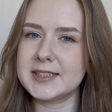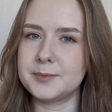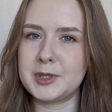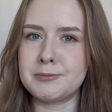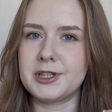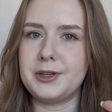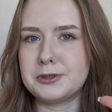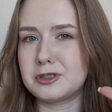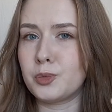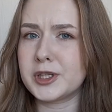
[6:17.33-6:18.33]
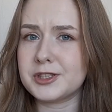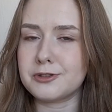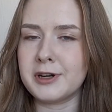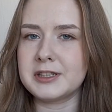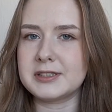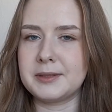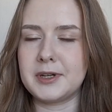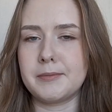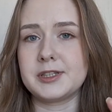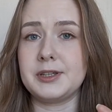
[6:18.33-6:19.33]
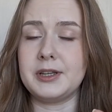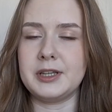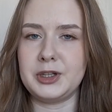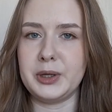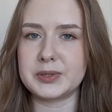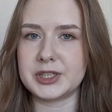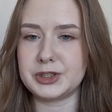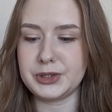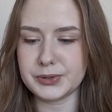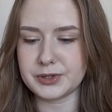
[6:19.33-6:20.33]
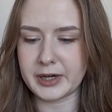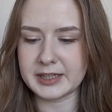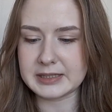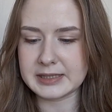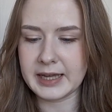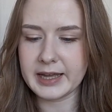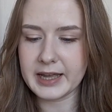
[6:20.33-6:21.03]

Sometimes it uses 1 strand, sometimes it uses 2 strands.